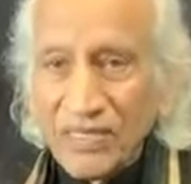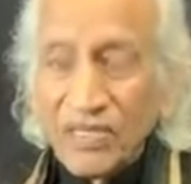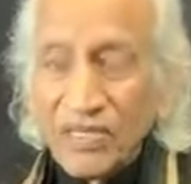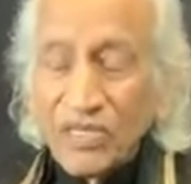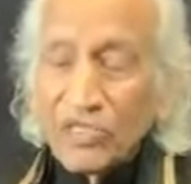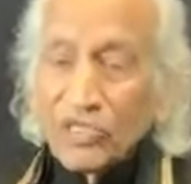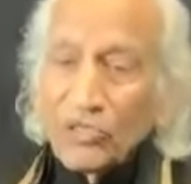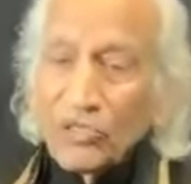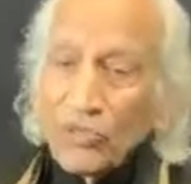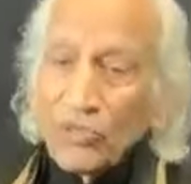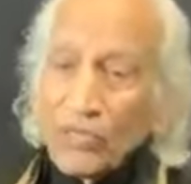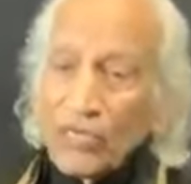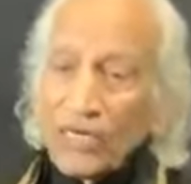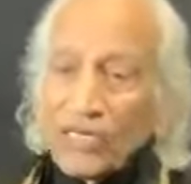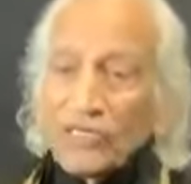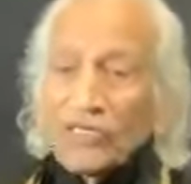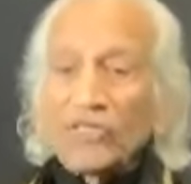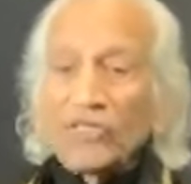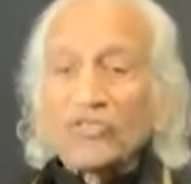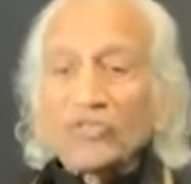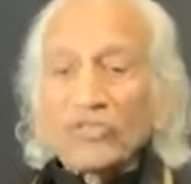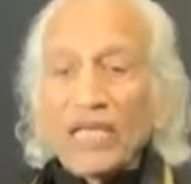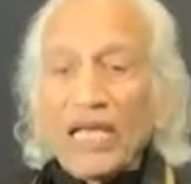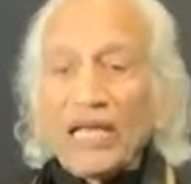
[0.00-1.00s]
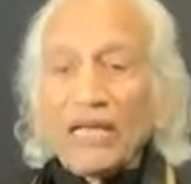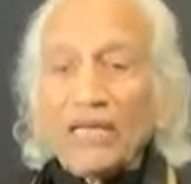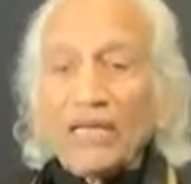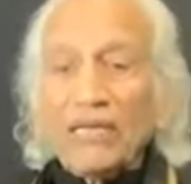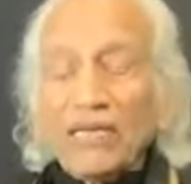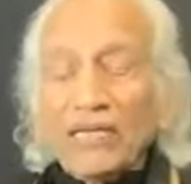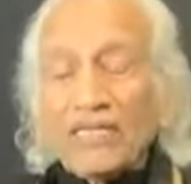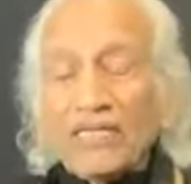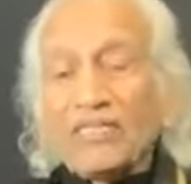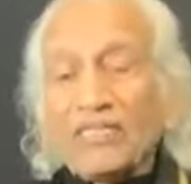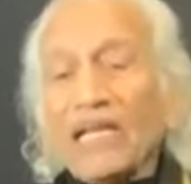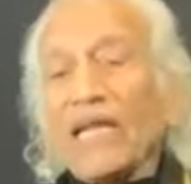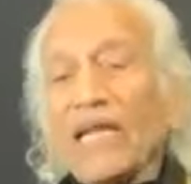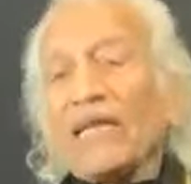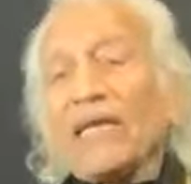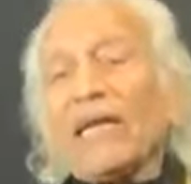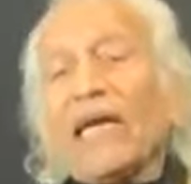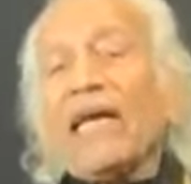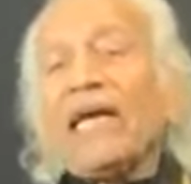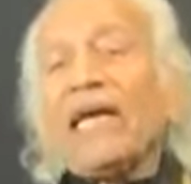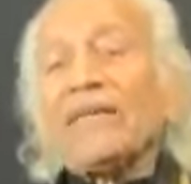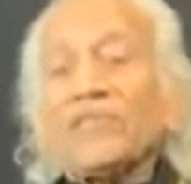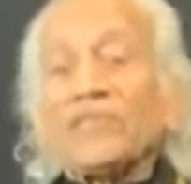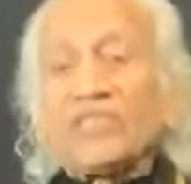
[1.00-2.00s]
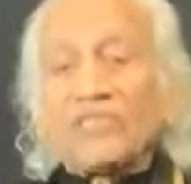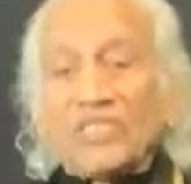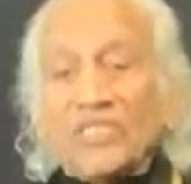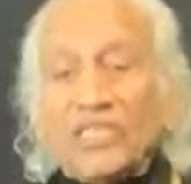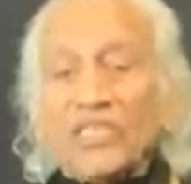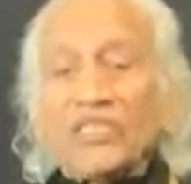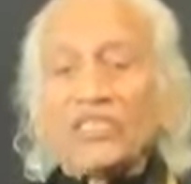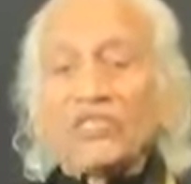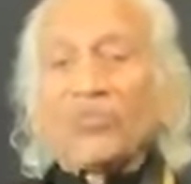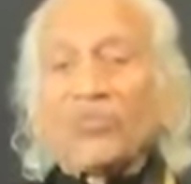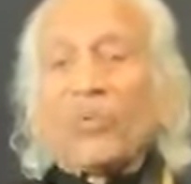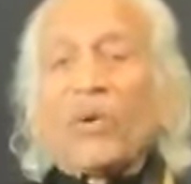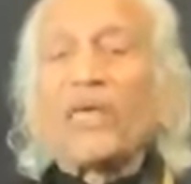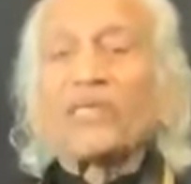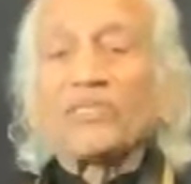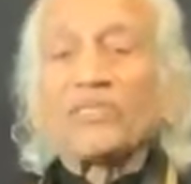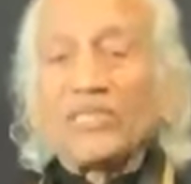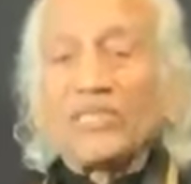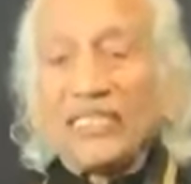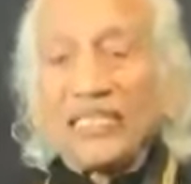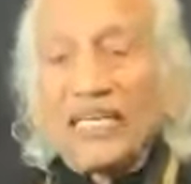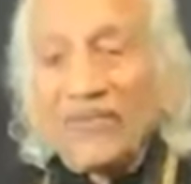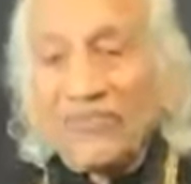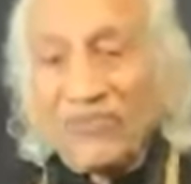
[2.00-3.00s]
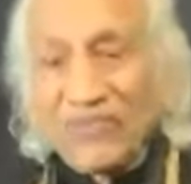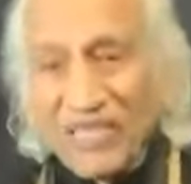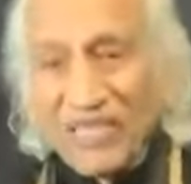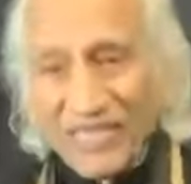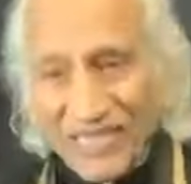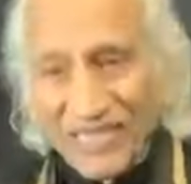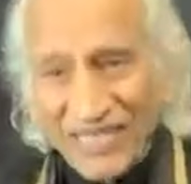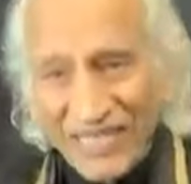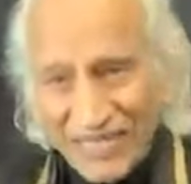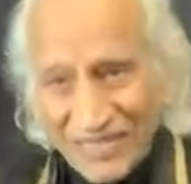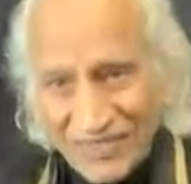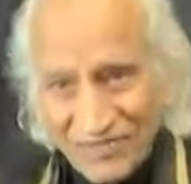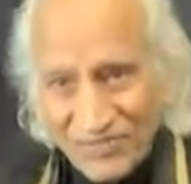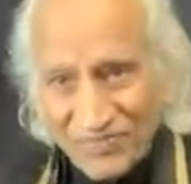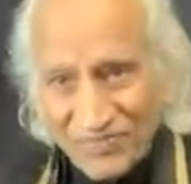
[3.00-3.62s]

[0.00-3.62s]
So let us say their energy is watching everything.